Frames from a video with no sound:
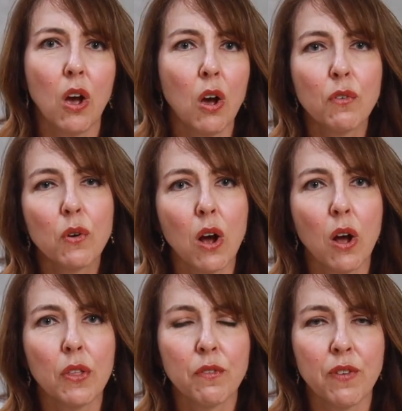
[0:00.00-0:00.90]

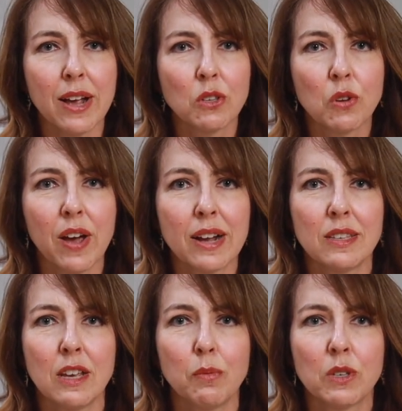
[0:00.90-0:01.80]
Overall, the Pfizer
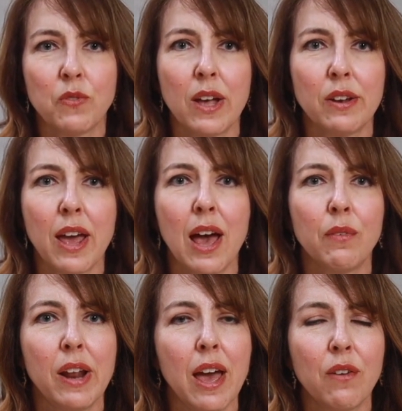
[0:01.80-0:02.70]
vaccine was found to
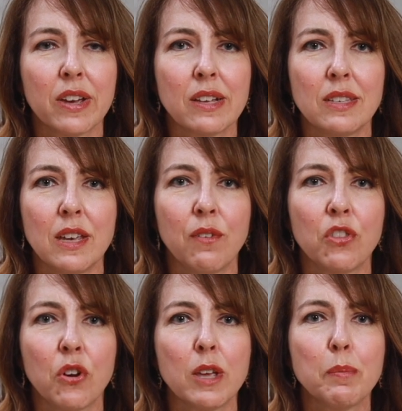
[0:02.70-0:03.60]
have an efficacy of
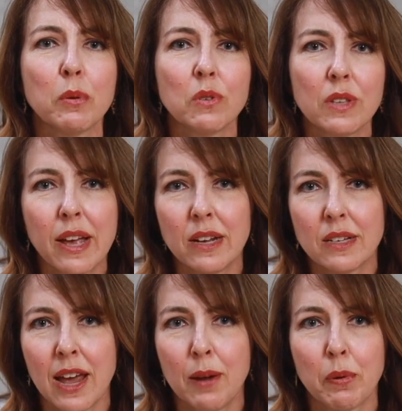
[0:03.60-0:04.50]

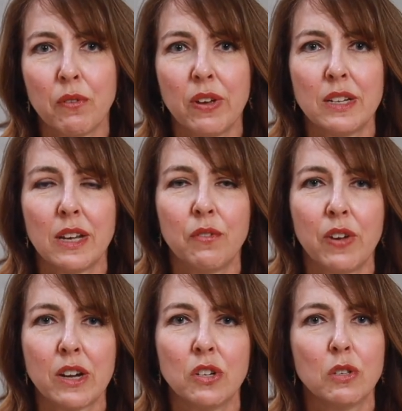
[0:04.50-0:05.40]
30% at preventing
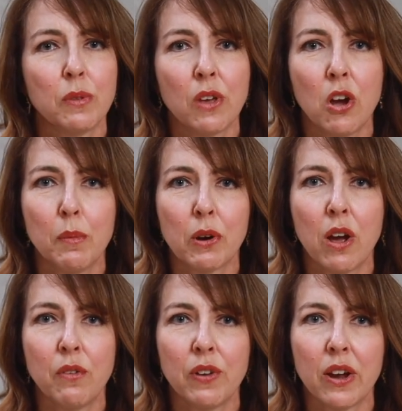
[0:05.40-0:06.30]
infections with the
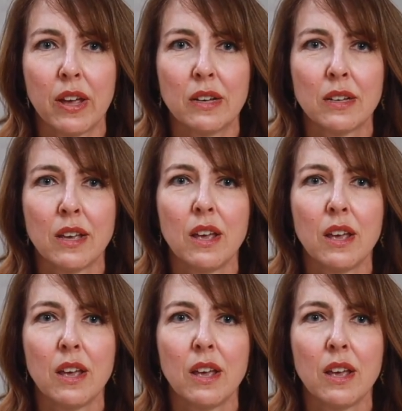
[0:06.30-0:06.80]
Omicron variant,